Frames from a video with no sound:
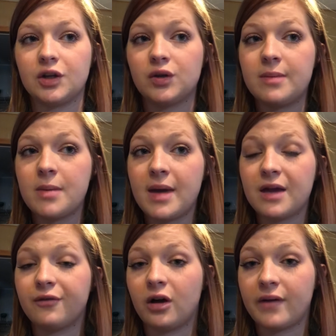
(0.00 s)
Treatment may
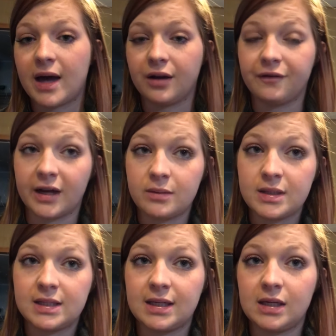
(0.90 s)
involve adding
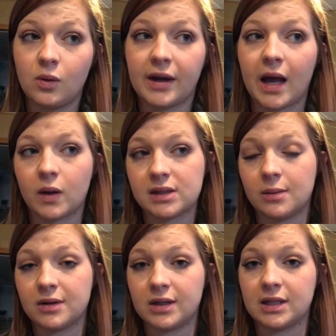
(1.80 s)
vitamin D or
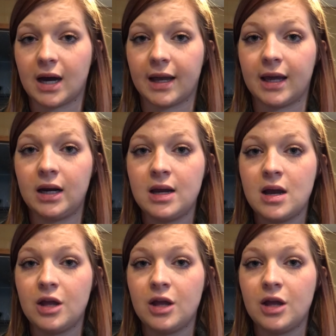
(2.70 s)
calcium to the diet.